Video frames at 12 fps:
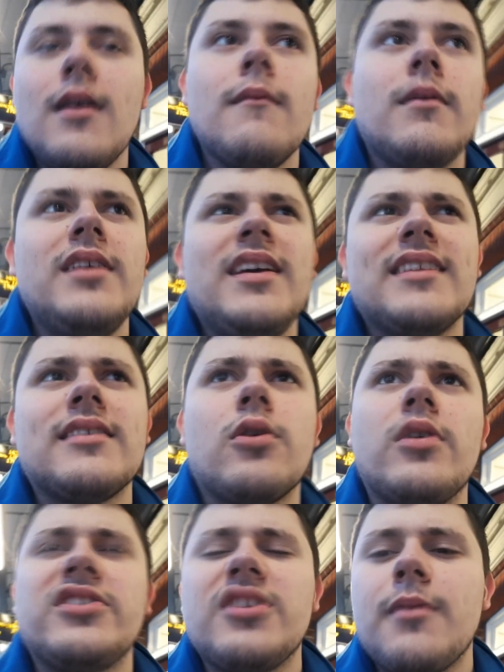But yeah,
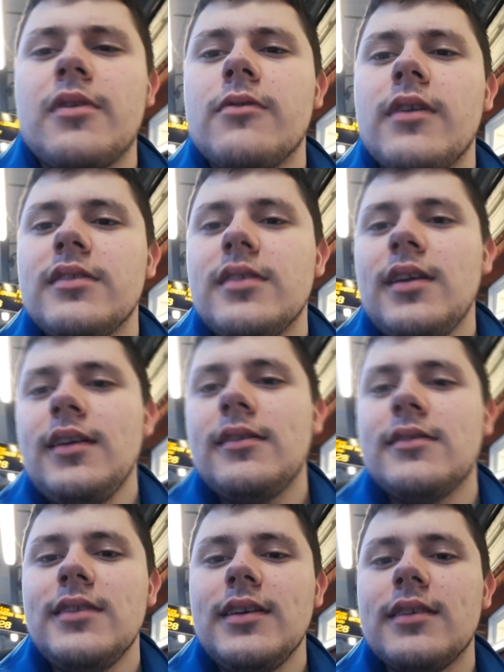college has been alright today.
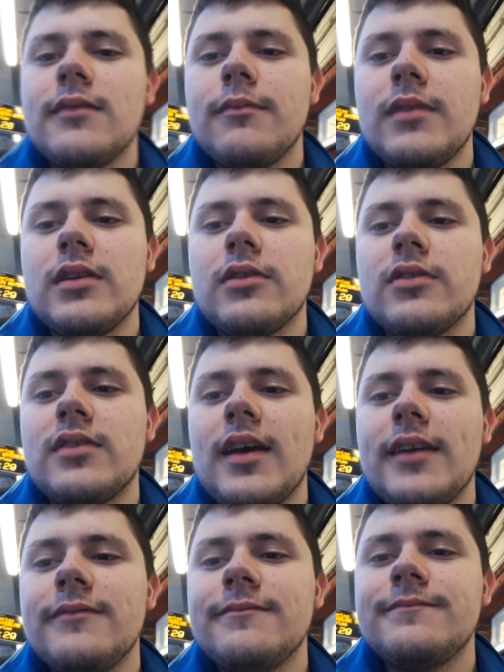Yeah, been a good
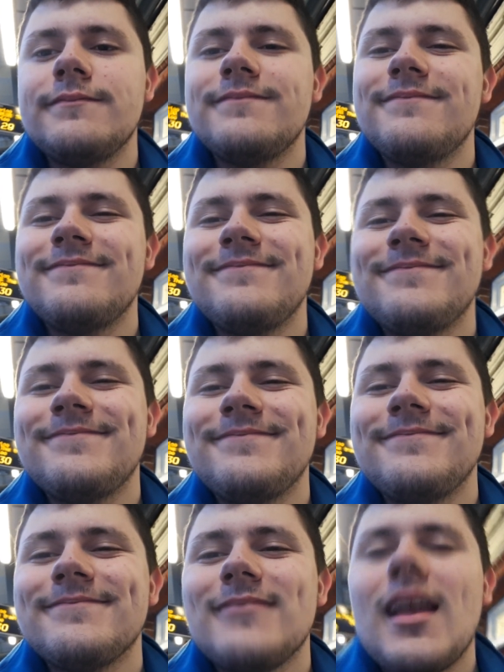day.
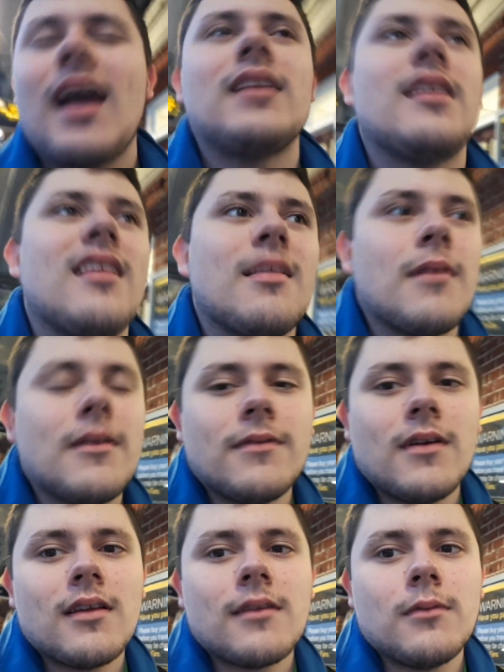And this is my
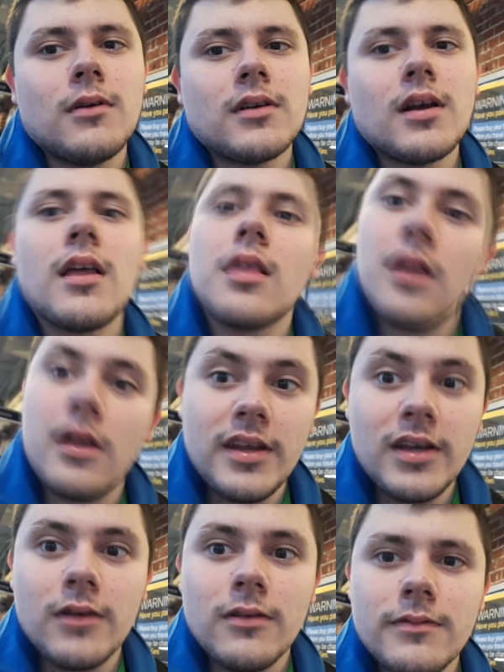first vlog
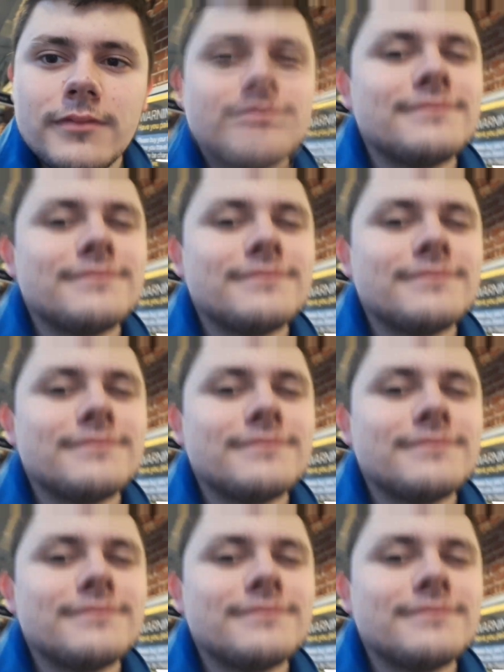signing off.